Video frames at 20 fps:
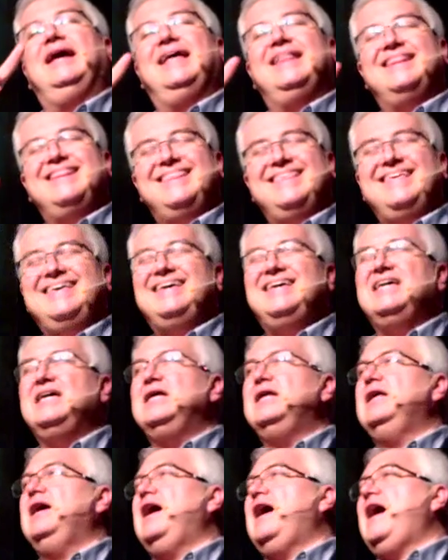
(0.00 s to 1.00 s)
and
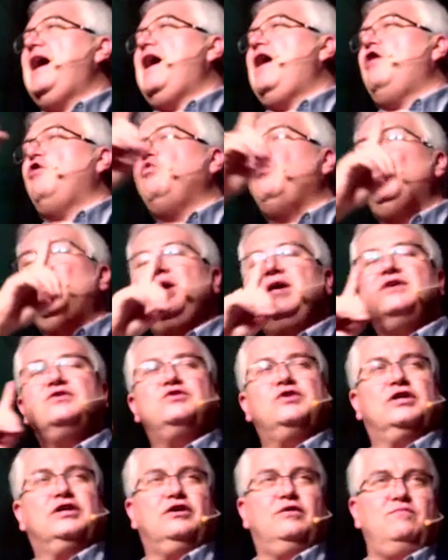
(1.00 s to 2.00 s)
then how we as
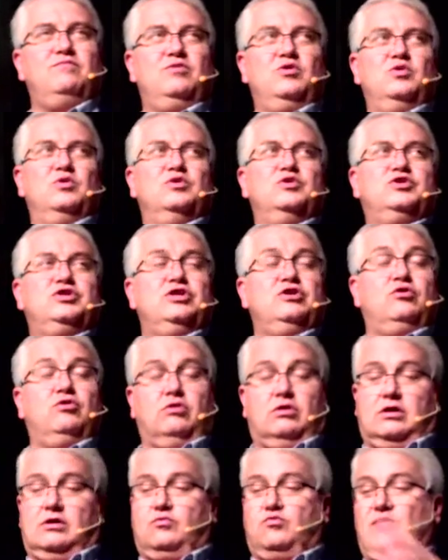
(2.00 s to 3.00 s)
a community who
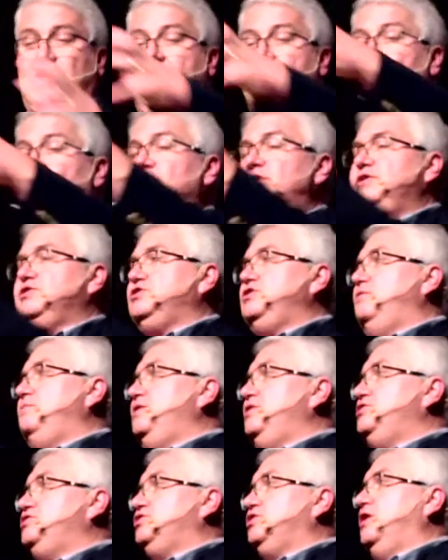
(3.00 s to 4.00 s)
are around this
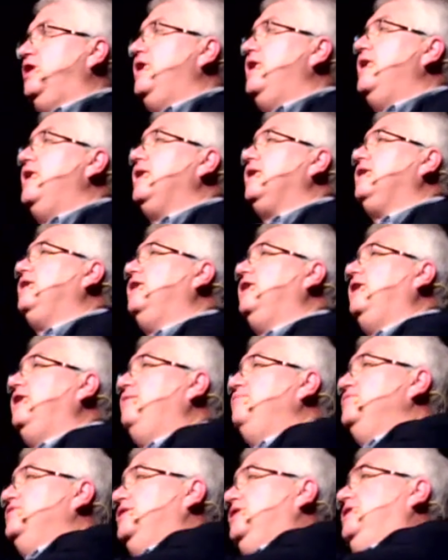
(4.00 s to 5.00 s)
image
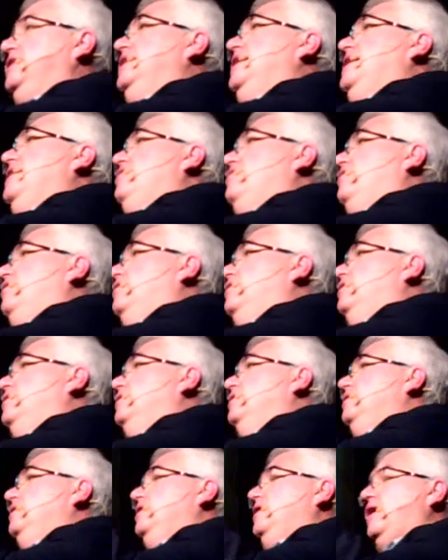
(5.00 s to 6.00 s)
come together
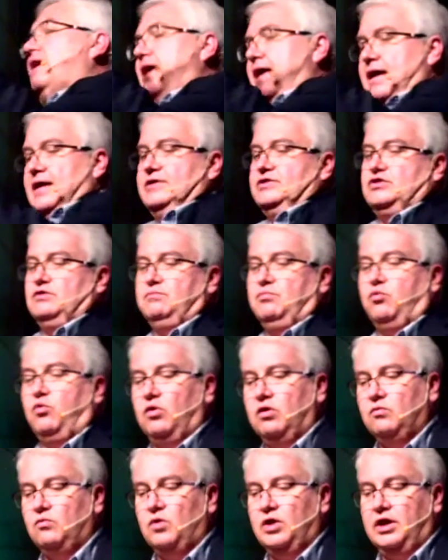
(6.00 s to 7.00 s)
and
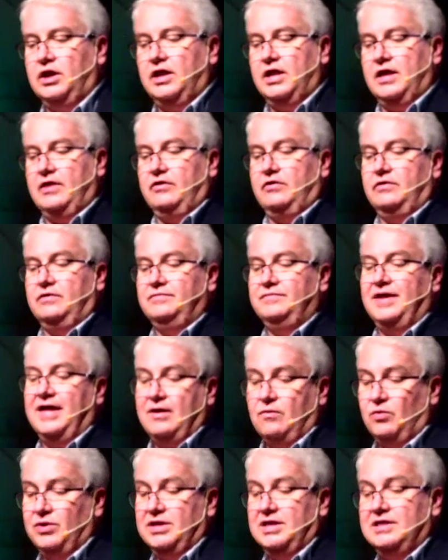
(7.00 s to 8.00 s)
support one another.
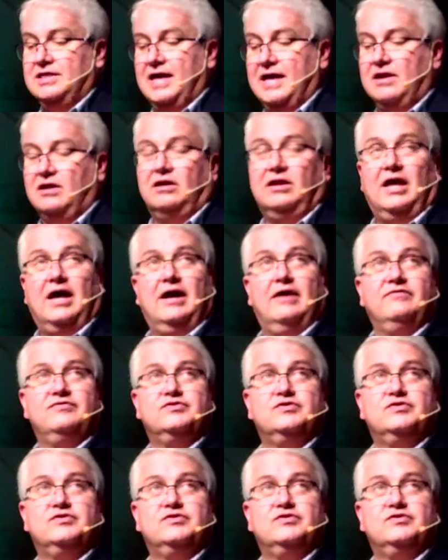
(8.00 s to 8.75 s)
And we need that in our lives.